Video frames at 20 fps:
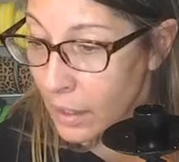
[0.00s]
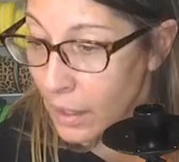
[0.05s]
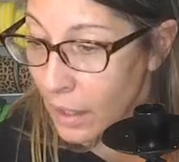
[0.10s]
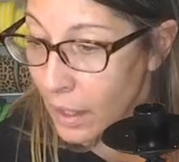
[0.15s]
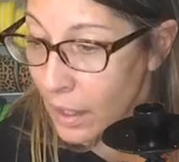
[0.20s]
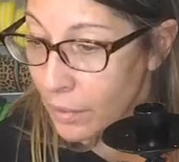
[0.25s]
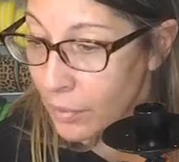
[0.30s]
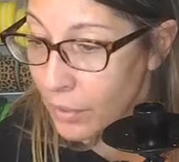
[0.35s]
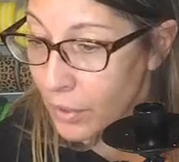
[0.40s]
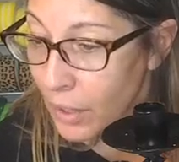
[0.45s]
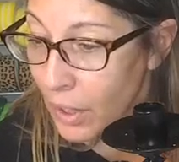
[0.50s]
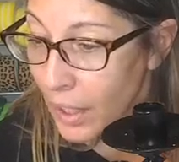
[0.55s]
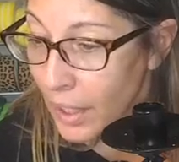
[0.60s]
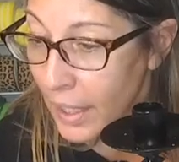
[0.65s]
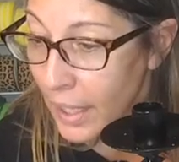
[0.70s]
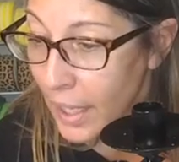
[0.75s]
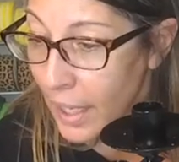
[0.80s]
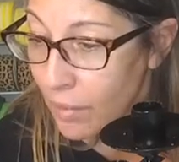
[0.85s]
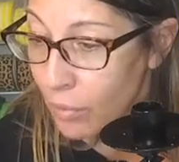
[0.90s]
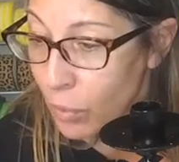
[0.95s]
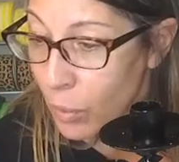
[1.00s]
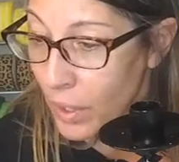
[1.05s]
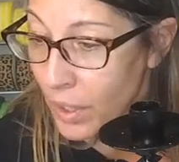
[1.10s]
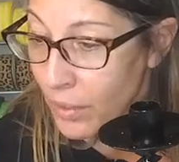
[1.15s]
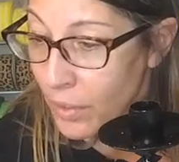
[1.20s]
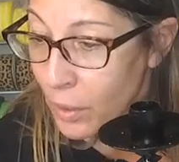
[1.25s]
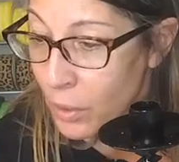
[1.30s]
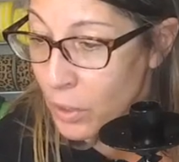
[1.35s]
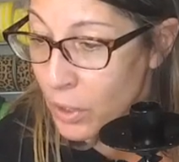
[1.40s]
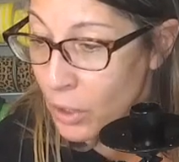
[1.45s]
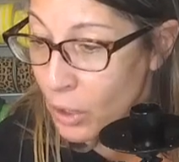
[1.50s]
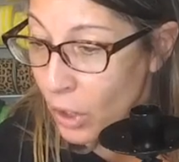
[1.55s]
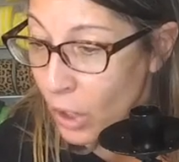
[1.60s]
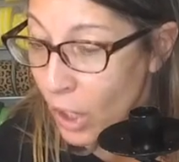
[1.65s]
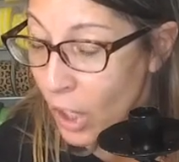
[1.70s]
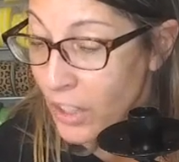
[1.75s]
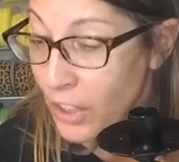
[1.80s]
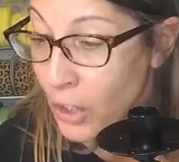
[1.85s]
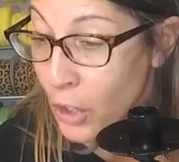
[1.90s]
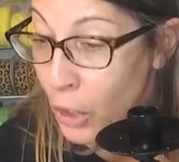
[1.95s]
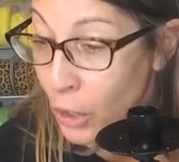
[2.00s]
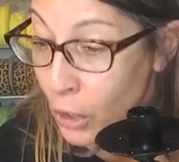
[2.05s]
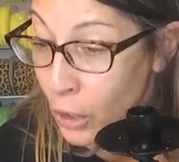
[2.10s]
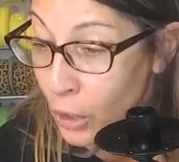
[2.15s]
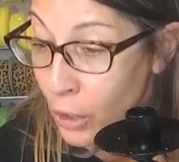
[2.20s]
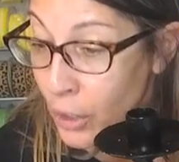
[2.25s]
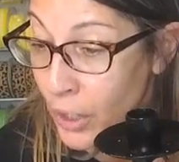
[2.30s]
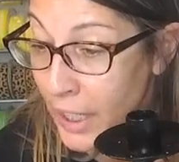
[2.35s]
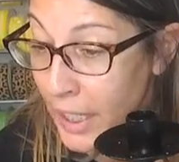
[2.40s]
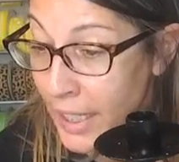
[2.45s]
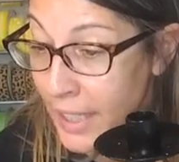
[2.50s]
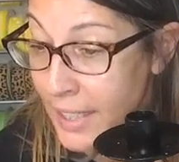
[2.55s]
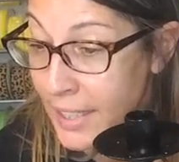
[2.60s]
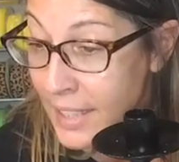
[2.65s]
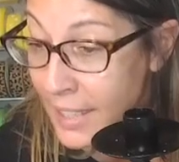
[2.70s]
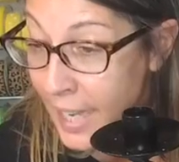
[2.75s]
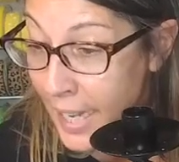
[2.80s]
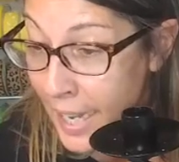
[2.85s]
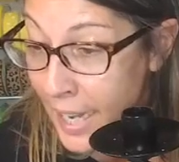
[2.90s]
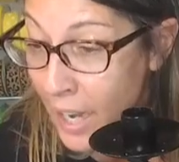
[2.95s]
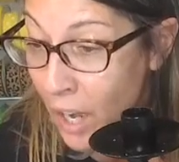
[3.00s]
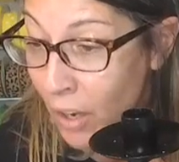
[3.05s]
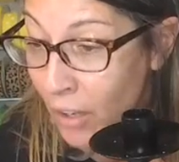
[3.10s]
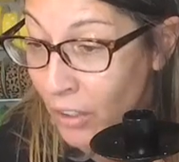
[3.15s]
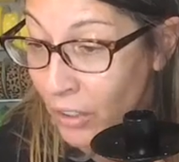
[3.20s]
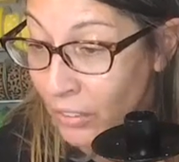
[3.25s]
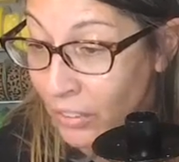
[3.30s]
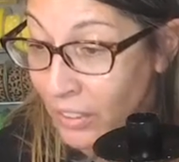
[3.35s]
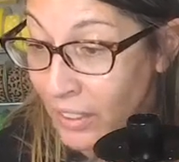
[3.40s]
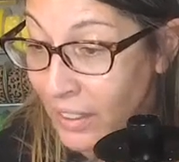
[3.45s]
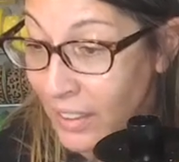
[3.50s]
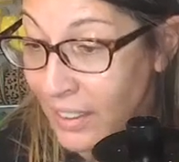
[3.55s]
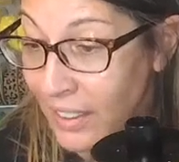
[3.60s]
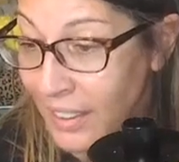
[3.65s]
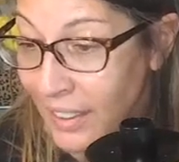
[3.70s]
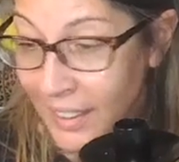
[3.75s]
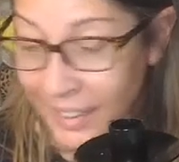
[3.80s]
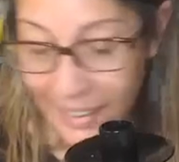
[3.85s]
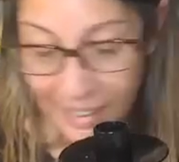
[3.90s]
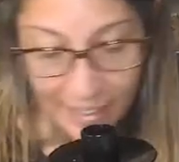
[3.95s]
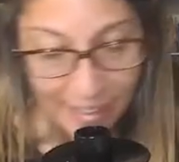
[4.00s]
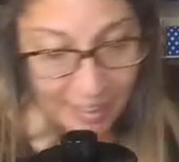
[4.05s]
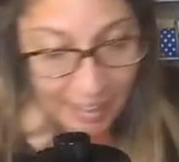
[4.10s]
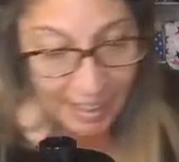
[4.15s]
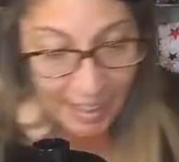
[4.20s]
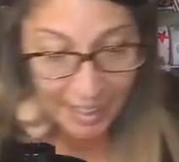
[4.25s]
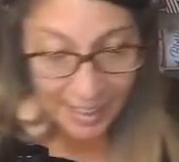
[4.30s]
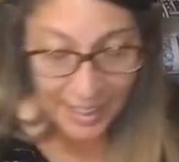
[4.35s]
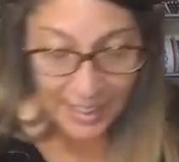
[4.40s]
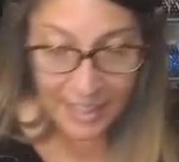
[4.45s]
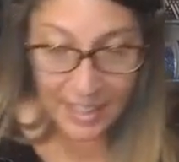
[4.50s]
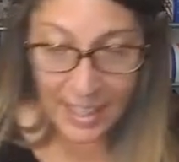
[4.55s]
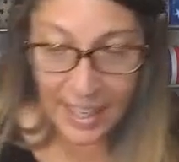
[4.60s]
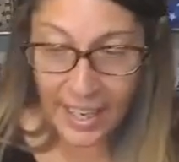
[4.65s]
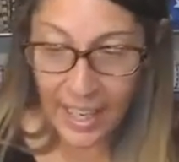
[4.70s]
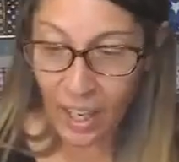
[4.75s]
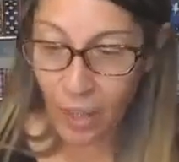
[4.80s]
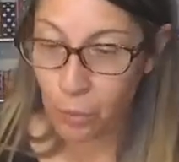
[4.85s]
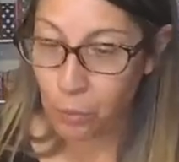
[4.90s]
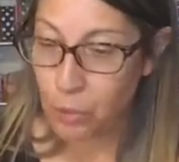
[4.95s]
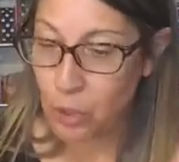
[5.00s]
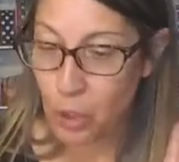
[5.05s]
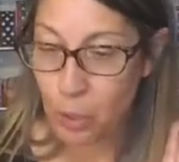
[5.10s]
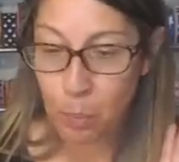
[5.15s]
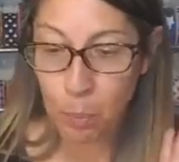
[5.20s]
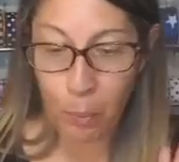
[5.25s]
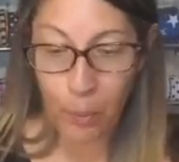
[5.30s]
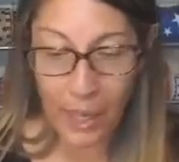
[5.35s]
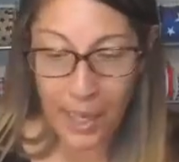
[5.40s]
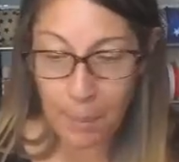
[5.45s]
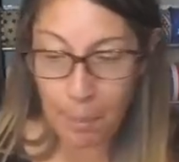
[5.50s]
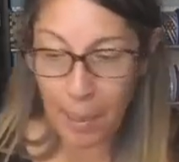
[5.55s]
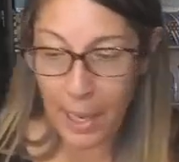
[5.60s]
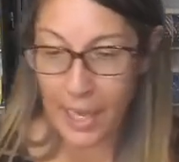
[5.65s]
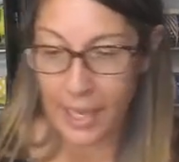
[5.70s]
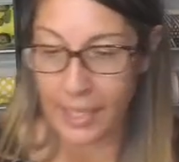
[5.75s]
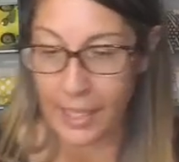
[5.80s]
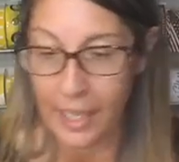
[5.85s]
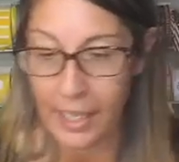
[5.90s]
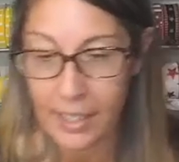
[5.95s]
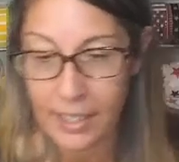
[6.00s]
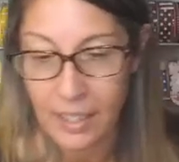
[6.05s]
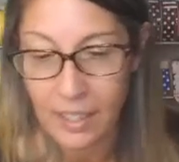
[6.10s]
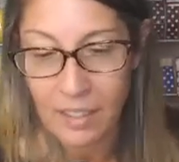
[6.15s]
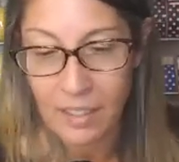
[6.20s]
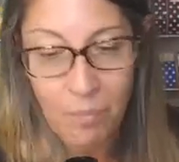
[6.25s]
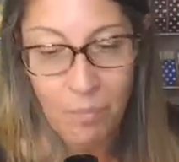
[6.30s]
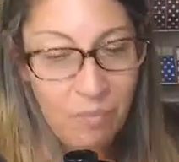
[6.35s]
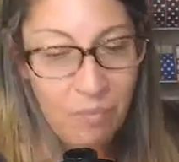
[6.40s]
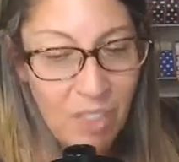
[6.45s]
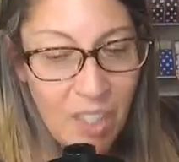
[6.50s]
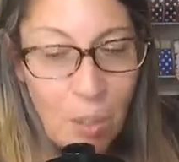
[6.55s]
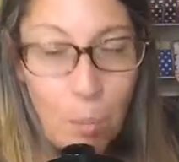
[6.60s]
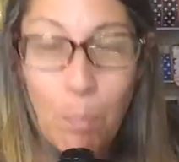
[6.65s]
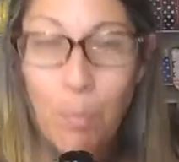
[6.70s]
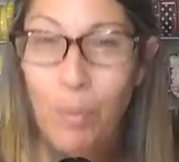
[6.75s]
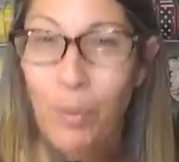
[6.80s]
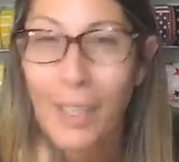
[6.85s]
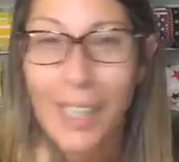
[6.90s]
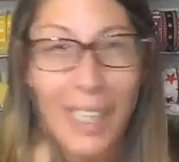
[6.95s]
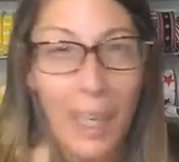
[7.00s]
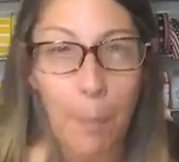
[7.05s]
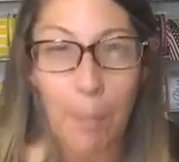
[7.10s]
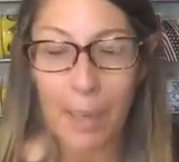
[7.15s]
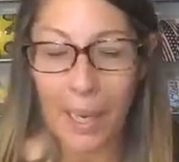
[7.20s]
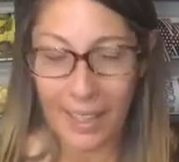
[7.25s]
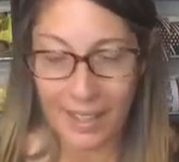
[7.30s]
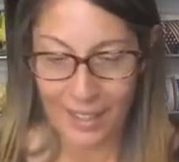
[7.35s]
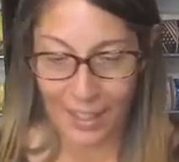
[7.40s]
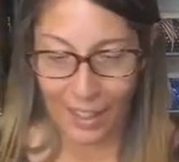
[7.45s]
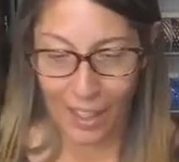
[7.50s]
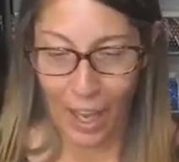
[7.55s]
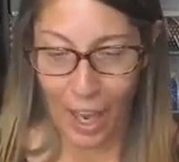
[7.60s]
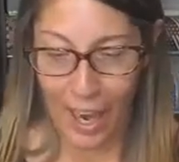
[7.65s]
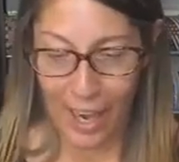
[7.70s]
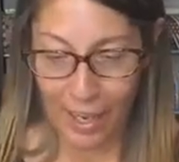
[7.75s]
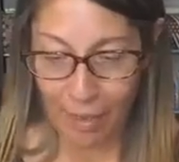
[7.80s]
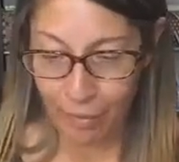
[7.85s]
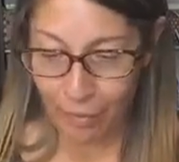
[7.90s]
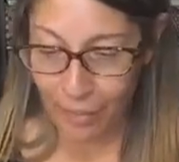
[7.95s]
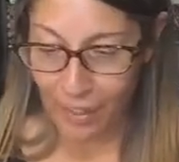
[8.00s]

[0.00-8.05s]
I forgot I have one of those in your closet. Girl, get it down. Get it down. Spray paint it. Bring it back to life.